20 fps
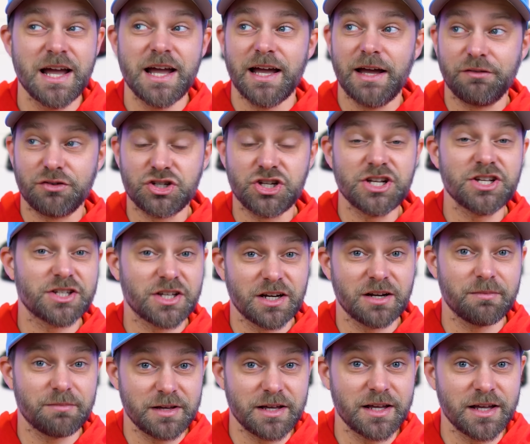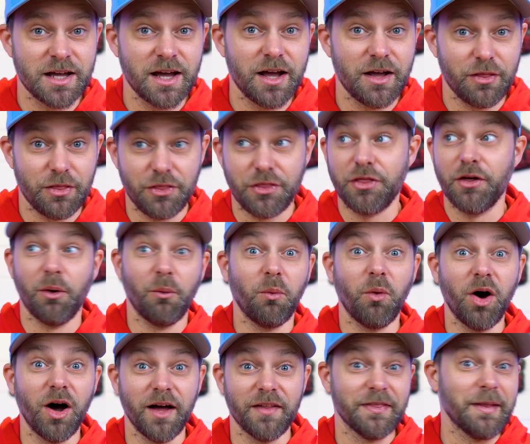if she's gonna be the
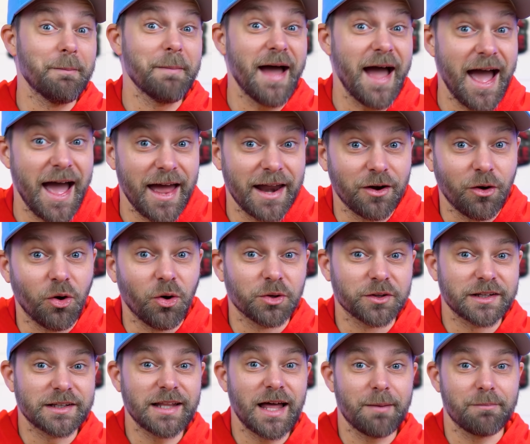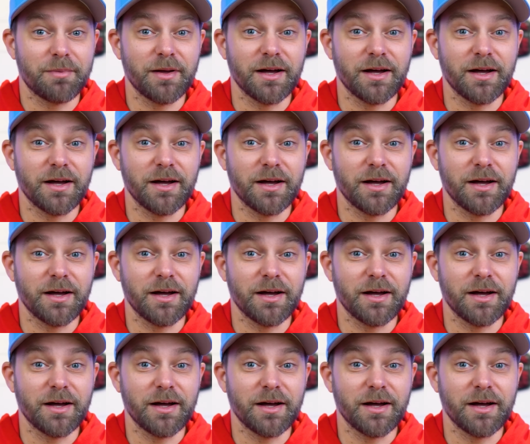one, the man holding that